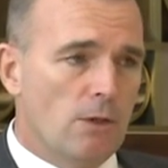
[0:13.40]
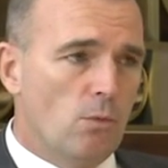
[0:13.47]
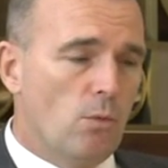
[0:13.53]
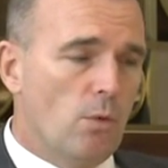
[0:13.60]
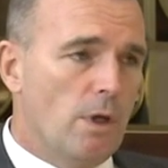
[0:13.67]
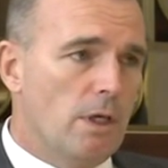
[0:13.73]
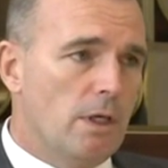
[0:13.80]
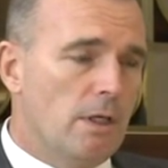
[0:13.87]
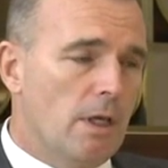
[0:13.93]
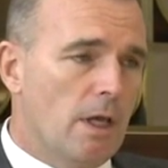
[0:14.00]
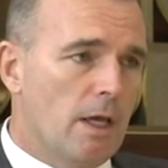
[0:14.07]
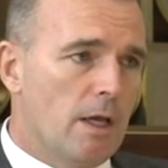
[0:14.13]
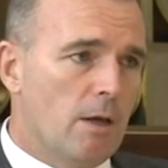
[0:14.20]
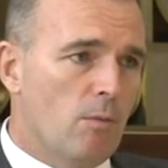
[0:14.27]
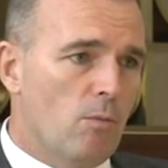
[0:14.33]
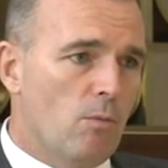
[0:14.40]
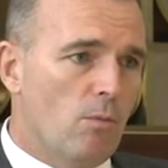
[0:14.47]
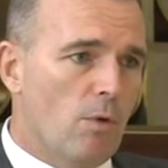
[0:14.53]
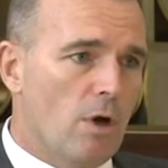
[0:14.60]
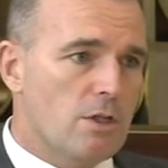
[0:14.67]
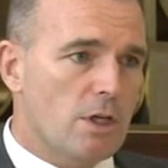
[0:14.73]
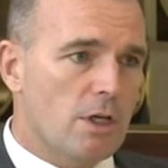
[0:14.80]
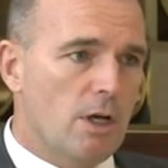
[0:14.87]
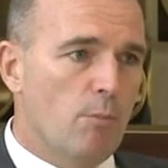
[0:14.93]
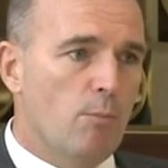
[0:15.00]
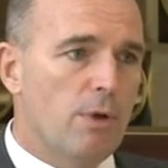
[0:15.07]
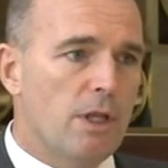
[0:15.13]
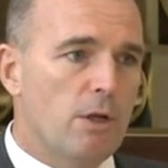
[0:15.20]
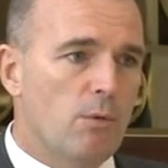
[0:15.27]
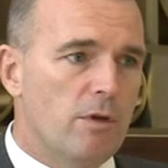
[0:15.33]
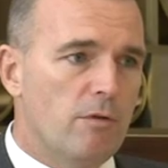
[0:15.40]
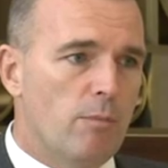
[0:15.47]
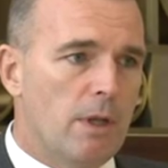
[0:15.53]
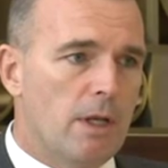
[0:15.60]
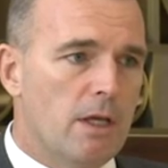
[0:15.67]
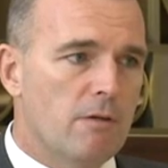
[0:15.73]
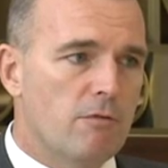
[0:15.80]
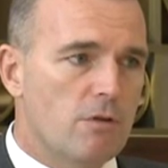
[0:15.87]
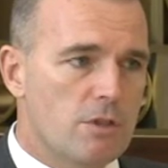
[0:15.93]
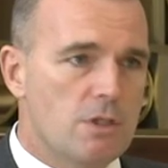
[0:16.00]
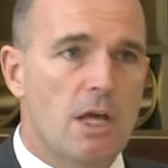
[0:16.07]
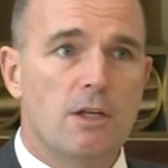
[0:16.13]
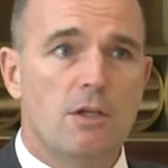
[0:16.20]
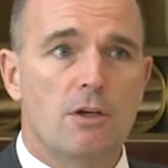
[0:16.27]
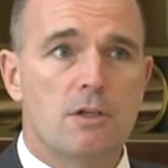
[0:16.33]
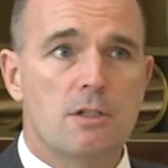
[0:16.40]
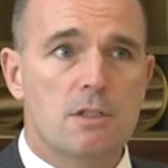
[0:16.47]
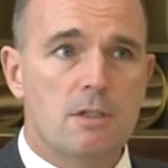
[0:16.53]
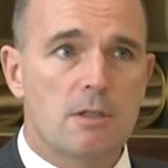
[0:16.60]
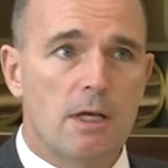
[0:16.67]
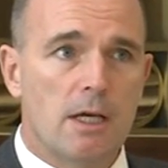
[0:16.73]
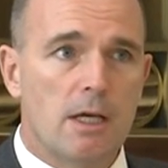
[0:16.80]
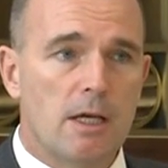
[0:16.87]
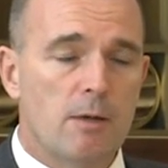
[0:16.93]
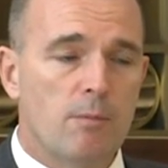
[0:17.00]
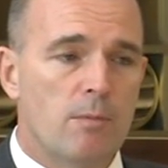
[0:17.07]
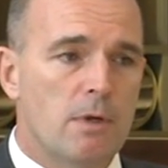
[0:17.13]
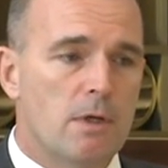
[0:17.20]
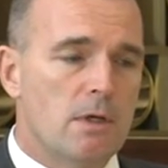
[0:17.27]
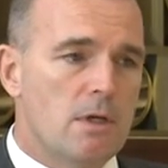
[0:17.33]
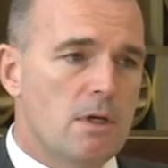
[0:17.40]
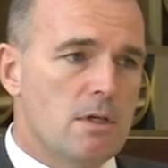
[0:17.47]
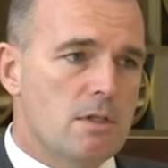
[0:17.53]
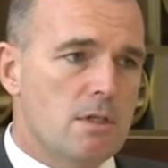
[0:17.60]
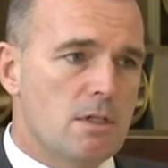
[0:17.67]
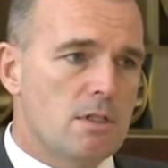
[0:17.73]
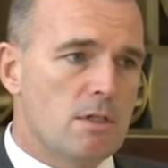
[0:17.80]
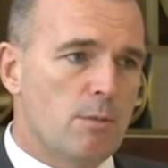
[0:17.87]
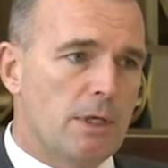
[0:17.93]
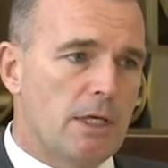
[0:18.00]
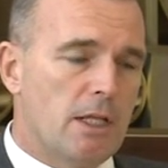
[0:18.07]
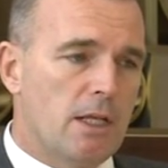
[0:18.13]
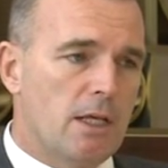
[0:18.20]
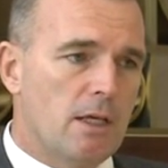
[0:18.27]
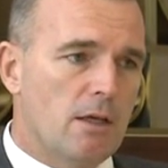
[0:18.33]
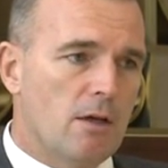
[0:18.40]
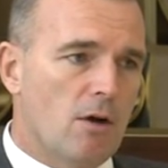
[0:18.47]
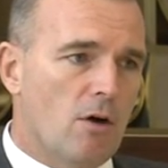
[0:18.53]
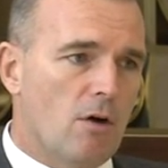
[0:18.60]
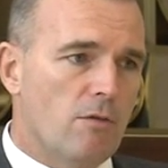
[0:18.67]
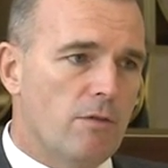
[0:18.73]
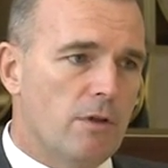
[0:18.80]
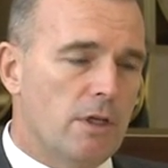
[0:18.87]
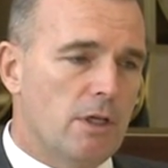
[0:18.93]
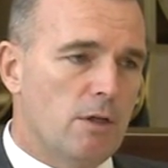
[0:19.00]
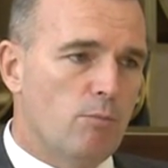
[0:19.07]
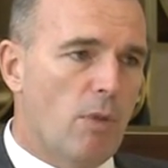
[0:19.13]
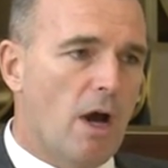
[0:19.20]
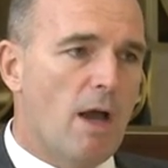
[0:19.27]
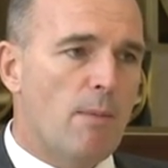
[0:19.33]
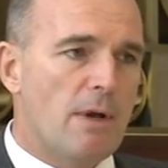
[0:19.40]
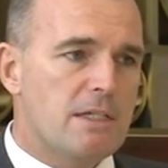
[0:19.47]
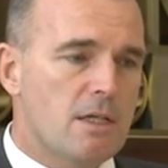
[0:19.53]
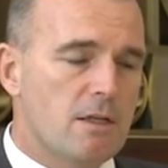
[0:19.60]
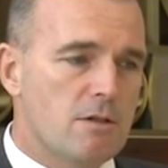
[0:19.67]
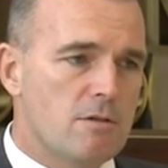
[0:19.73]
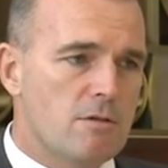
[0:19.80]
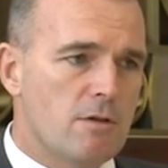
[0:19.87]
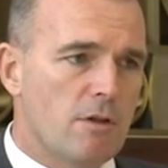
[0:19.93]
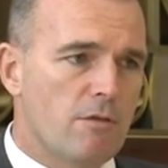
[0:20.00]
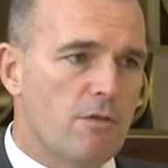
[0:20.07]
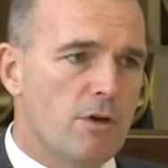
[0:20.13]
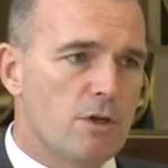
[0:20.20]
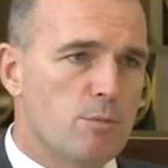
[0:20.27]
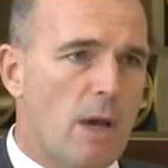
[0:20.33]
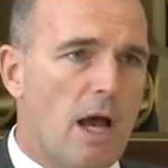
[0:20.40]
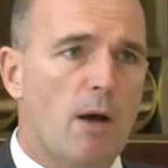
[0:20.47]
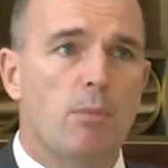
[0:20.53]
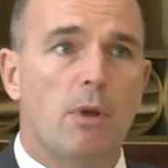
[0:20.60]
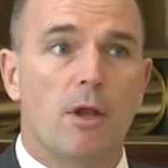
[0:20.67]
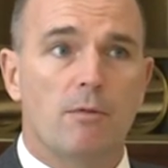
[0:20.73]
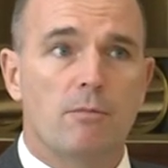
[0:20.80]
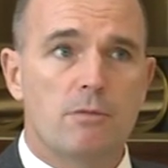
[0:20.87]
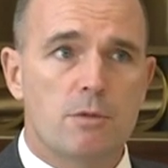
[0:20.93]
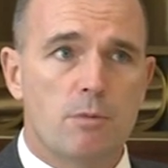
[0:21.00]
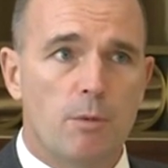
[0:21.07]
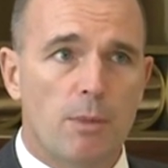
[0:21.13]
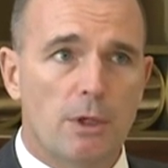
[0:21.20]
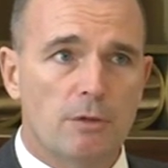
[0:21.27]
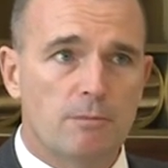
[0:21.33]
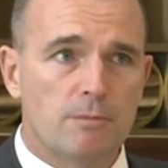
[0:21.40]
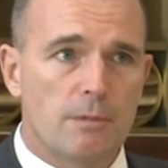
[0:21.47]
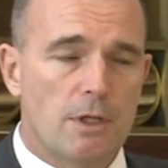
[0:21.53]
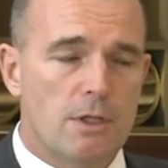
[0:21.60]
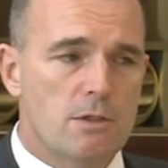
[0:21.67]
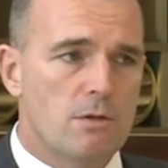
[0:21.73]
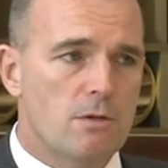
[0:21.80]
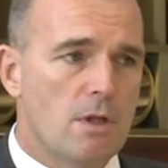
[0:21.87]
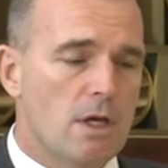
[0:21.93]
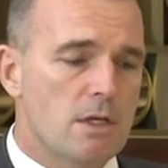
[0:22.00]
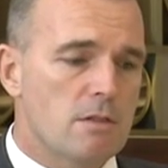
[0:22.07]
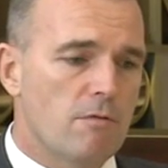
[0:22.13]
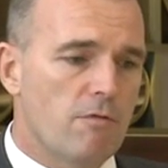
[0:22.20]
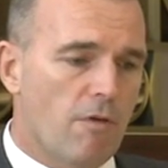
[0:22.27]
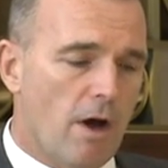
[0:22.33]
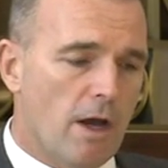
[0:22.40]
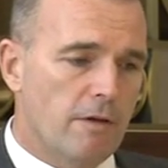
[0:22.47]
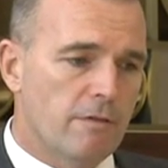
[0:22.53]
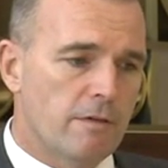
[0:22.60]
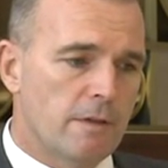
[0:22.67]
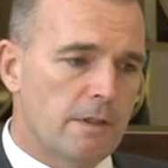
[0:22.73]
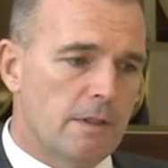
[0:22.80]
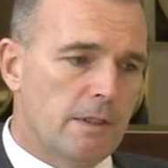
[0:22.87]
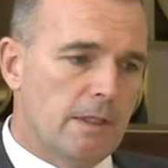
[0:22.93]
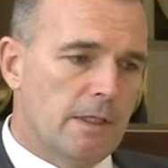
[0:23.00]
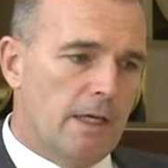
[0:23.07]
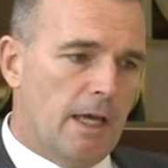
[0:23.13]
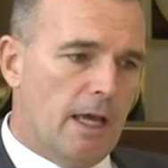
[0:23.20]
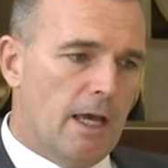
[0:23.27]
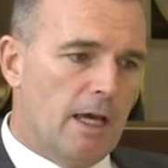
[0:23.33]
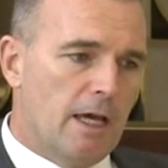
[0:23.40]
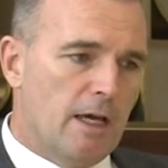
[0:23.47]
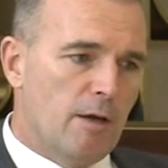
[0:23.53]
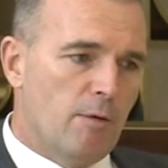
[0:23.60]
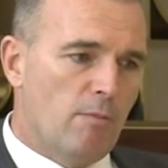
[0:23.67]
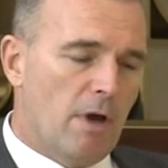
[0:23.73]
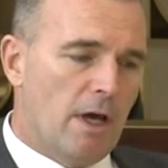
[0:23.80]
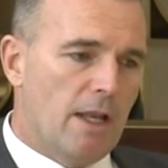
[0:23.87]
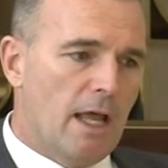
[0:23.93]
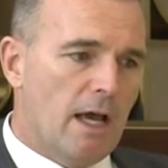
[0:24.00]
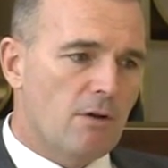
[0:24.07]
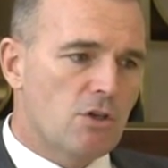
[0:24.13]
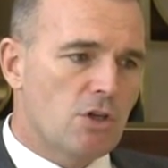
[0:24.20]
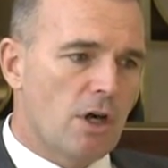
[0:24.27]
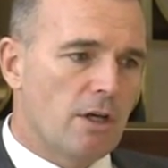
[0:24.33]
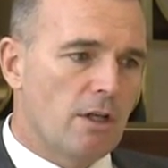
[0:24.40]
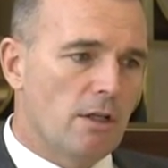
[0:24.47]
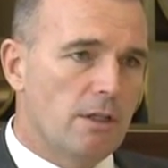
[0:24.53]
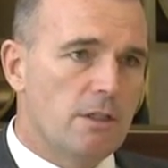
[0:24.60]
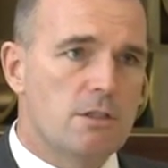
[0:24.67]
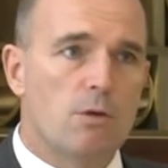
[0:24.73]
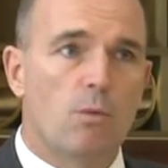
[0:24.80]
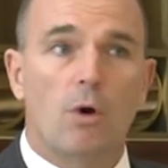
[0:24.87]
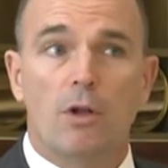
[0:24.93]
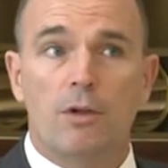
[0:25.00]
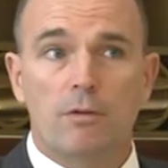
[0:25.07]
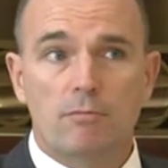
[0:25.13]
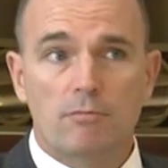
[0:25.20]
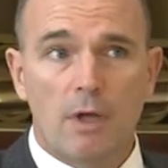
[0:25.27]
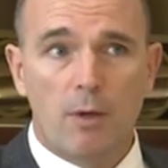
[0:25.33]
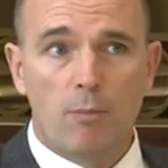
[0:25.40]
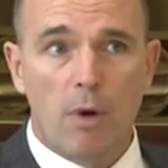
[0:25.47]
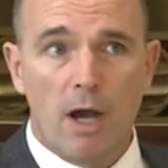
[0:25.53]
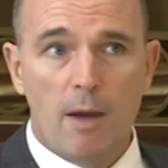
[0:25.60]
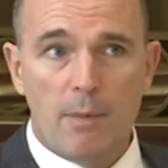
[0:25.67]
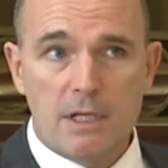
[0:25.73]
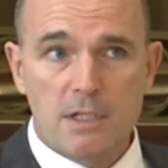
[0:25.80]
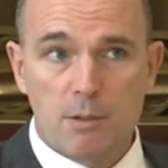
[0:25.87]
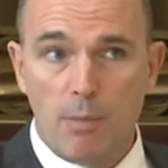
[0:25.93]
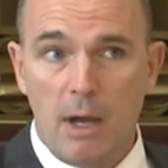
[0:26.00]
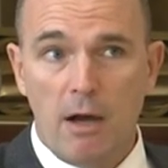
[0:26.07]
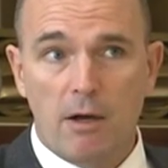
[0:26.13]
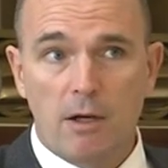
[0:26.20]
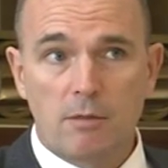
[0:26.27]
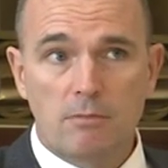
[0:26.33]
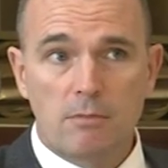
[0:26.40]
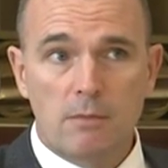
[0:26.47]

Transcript: We, as a company, we've been here for 10 years since the beginning of the biomass industry, the first power plant to be built in 2005. And now China leads the world in biomass to power